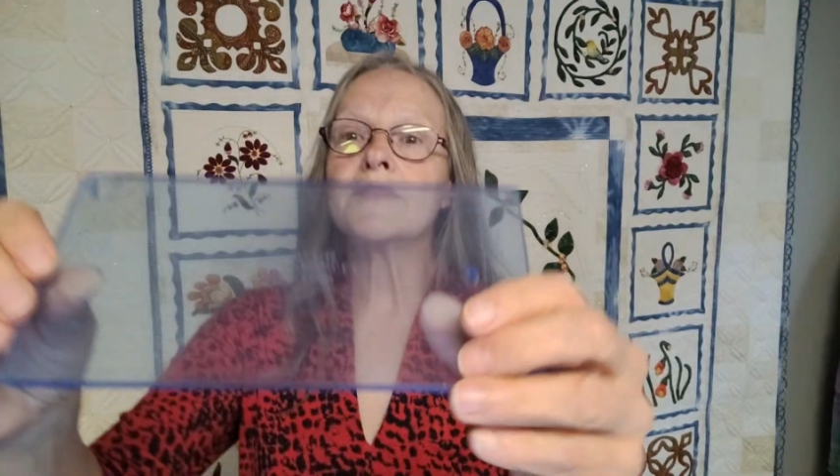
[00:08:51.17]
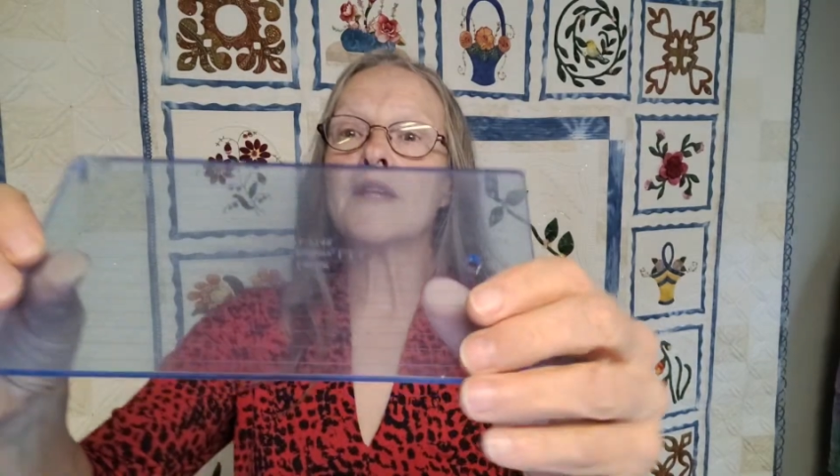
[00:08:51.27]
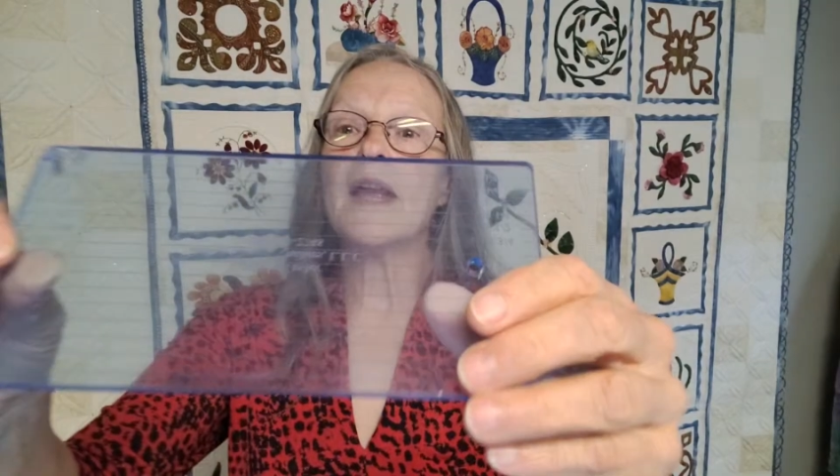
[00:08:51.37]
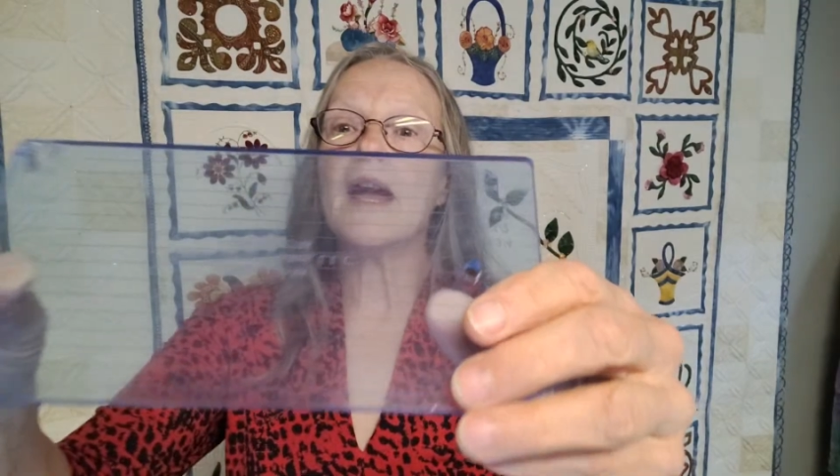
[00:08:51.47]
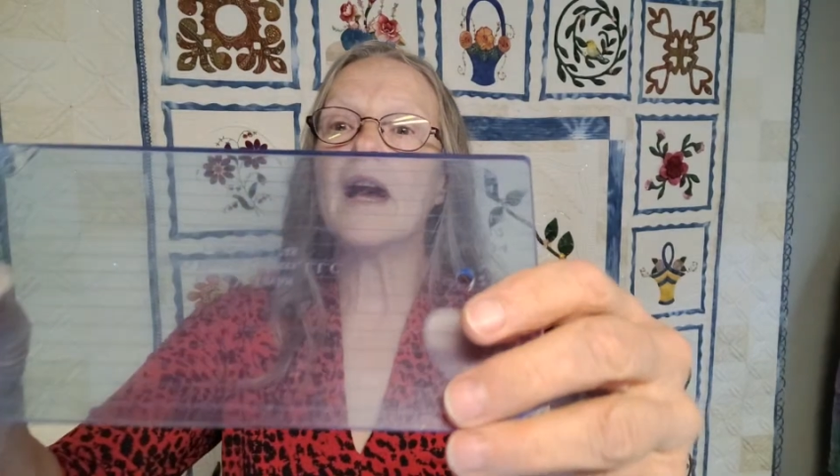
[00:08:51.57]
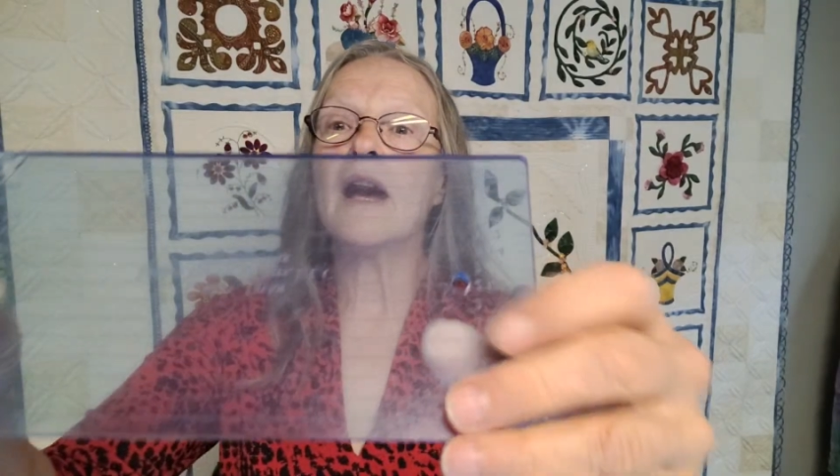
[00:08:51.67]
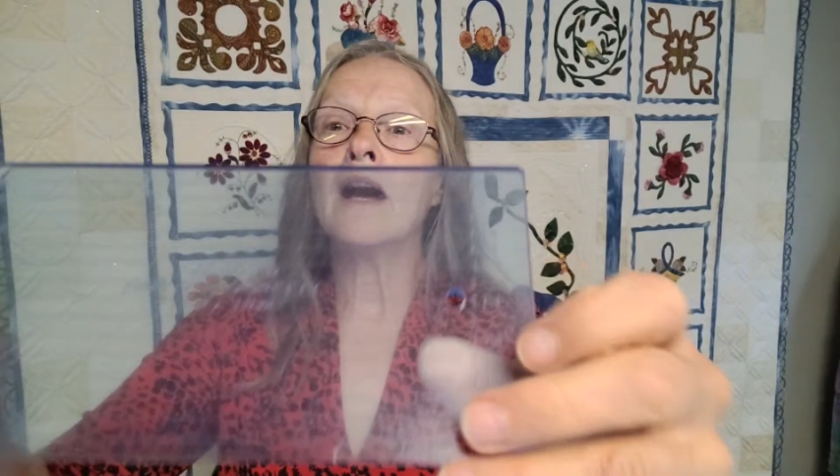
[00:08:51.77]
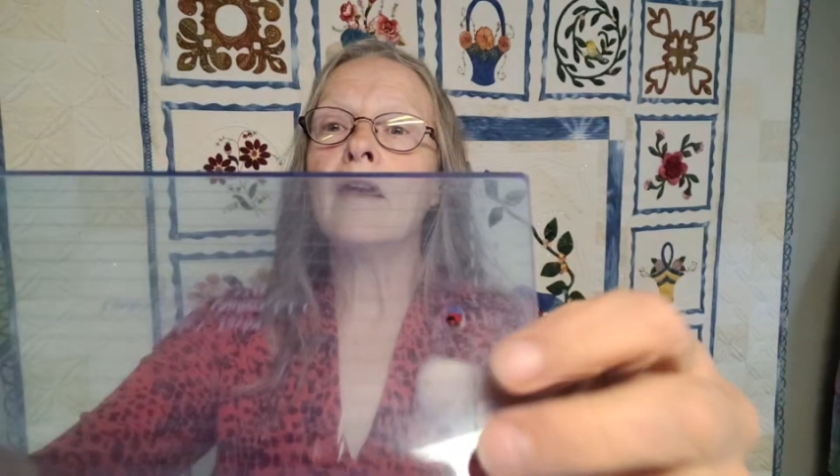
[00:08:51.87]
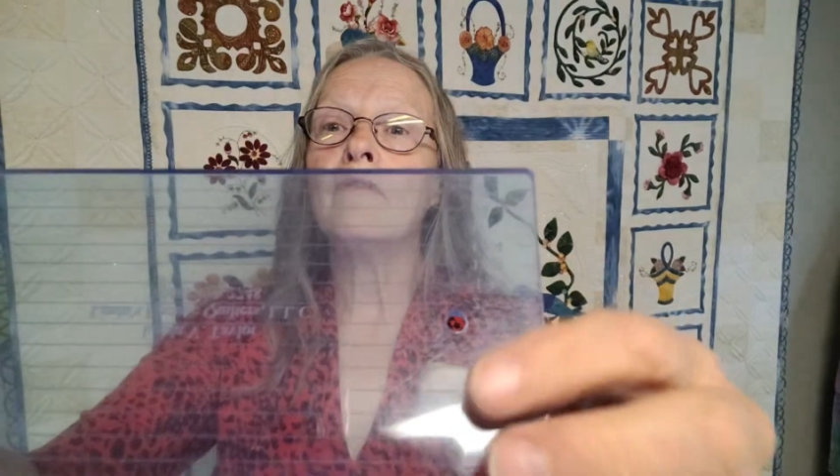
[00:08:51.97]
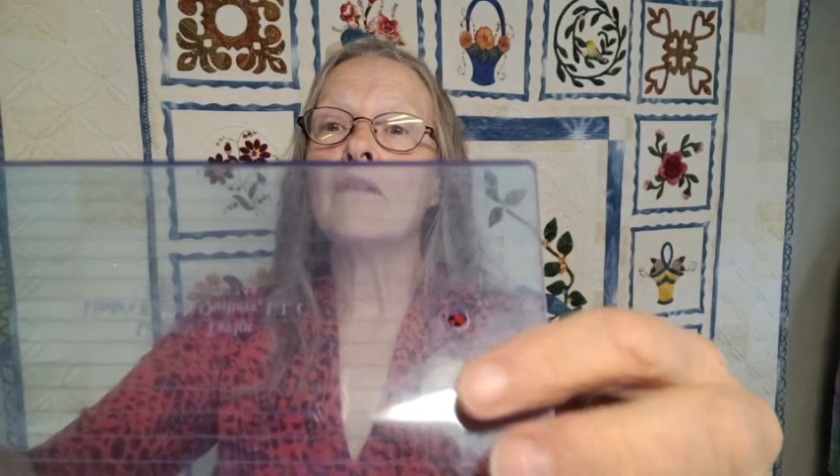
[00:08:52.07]
they
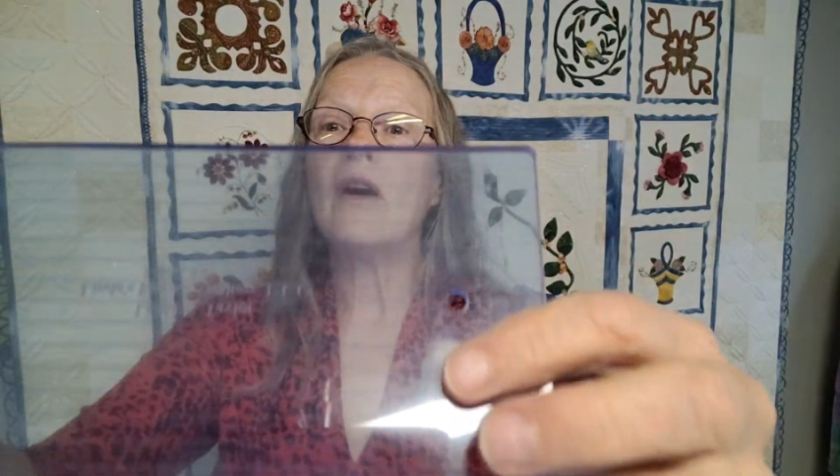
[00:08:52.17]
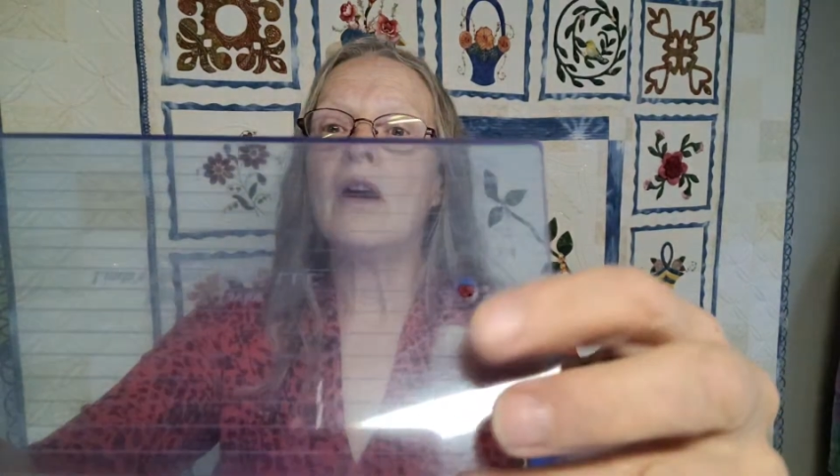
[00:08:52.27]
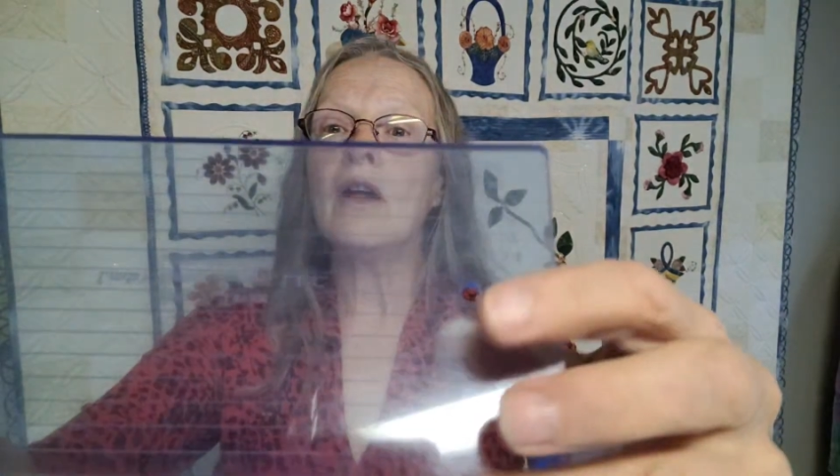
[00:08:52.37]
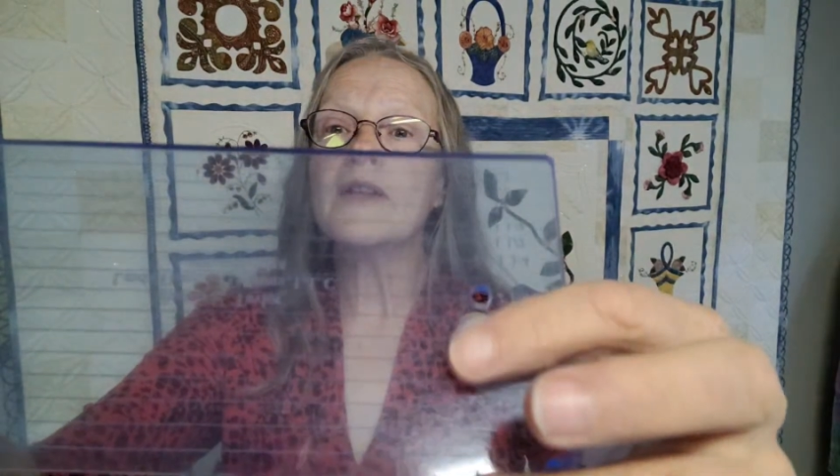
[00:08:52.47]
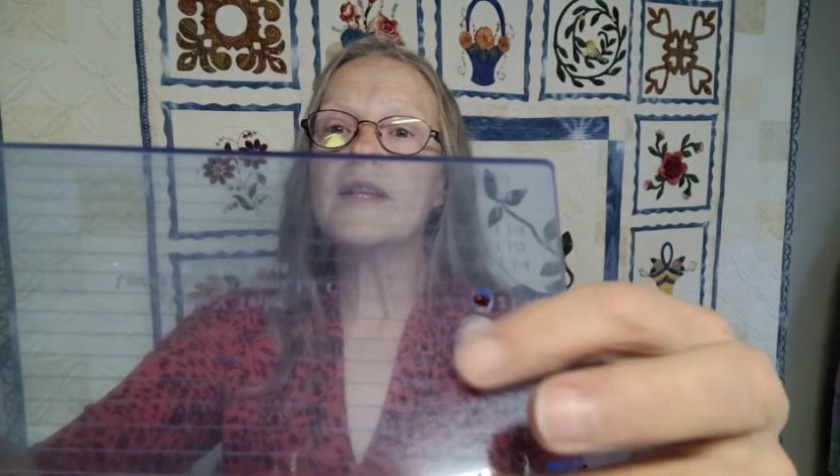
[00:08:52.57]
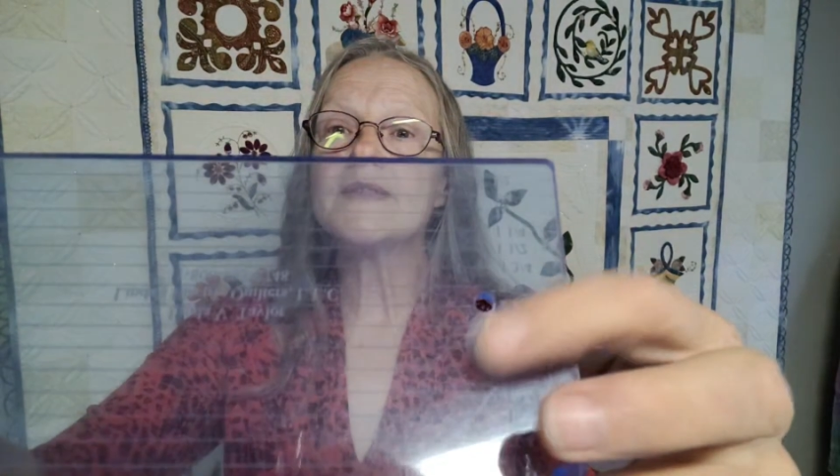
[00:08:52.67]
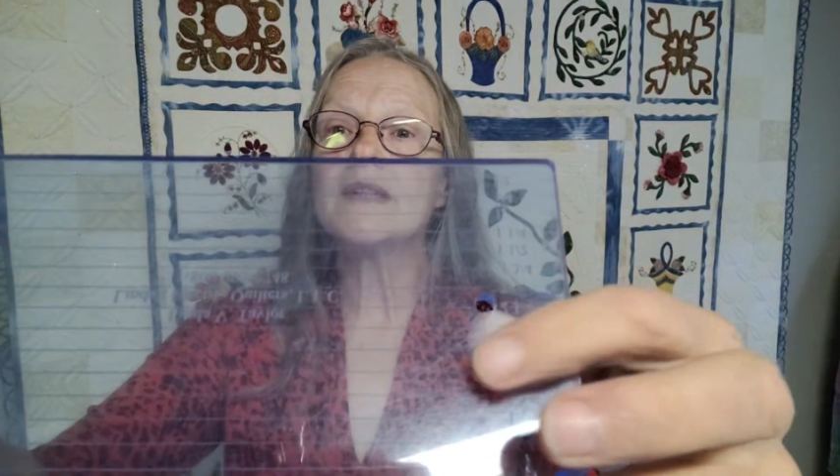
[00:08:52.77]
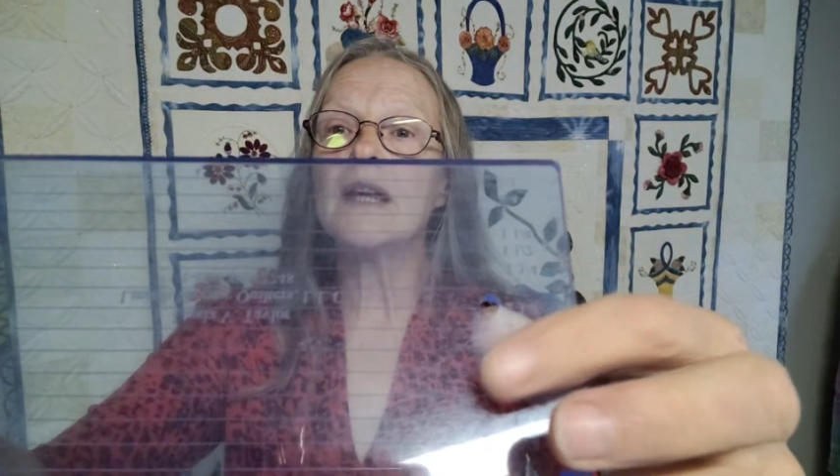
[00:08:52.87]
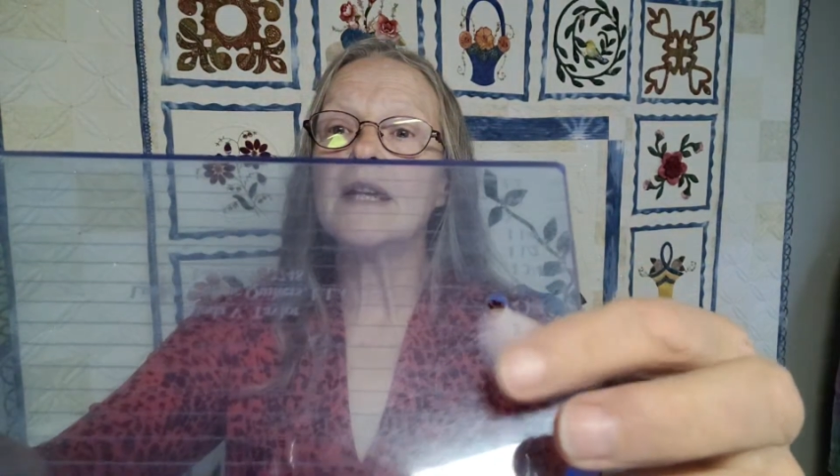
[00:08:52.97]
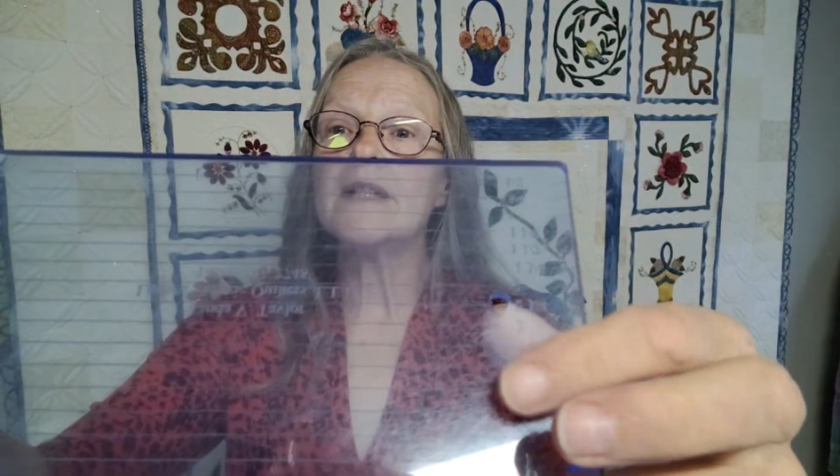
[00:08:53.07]
have all these
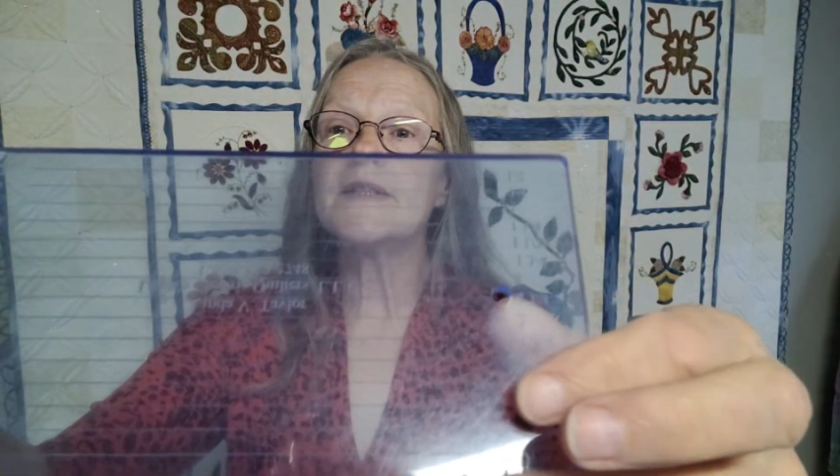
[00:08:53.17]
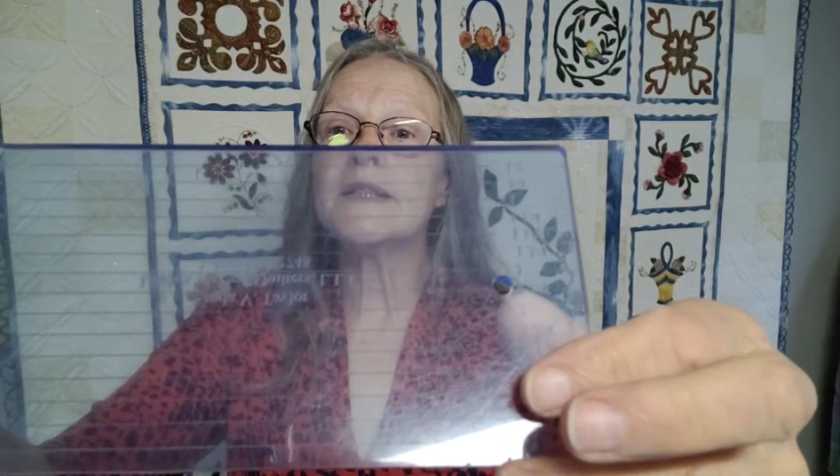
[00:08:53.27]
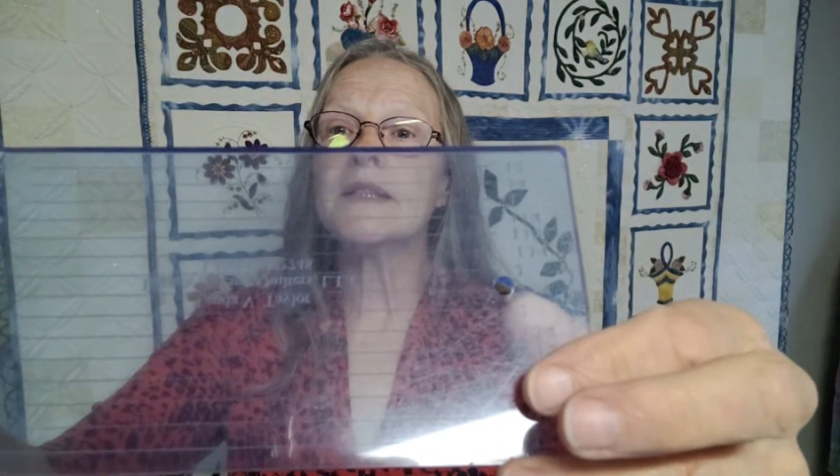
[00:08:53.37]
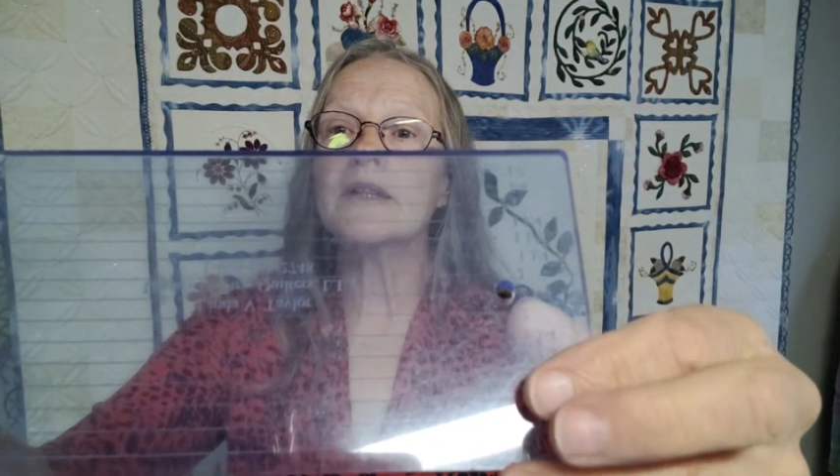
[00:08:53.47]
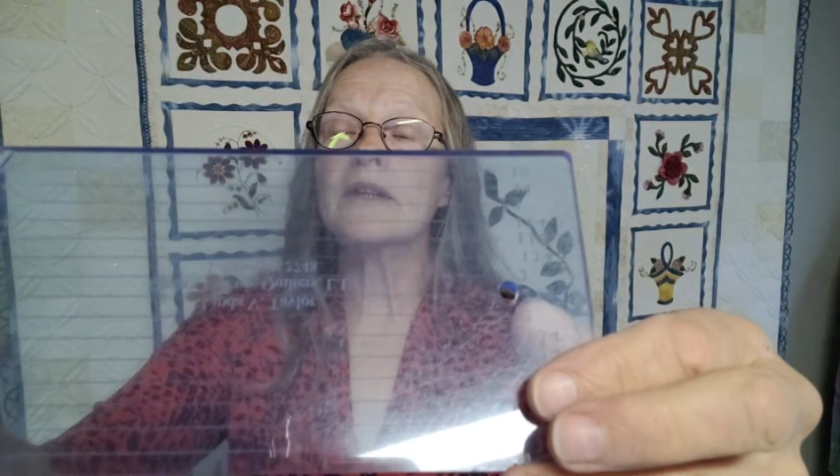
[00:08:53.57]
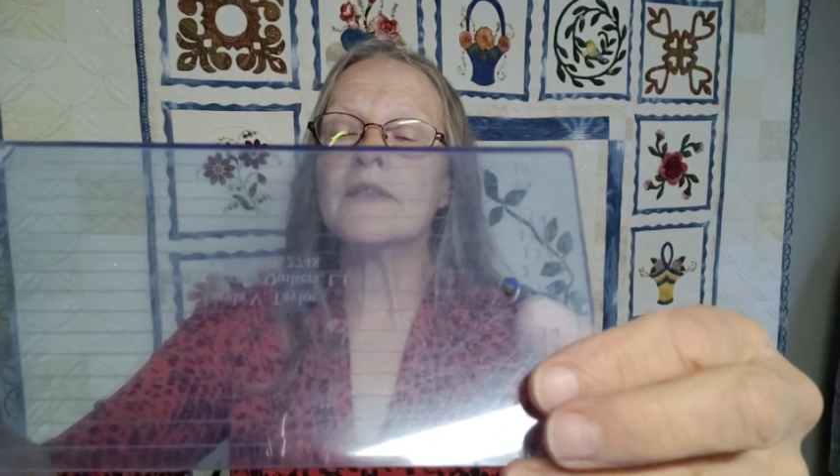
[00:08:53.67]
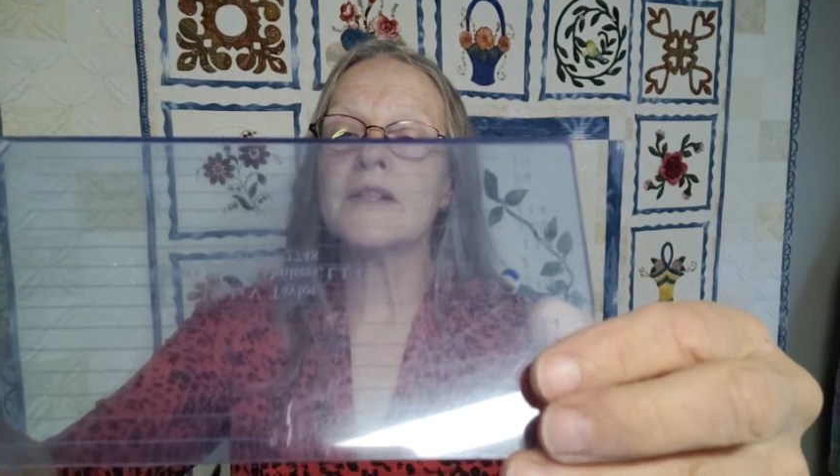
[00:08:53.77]
lines here.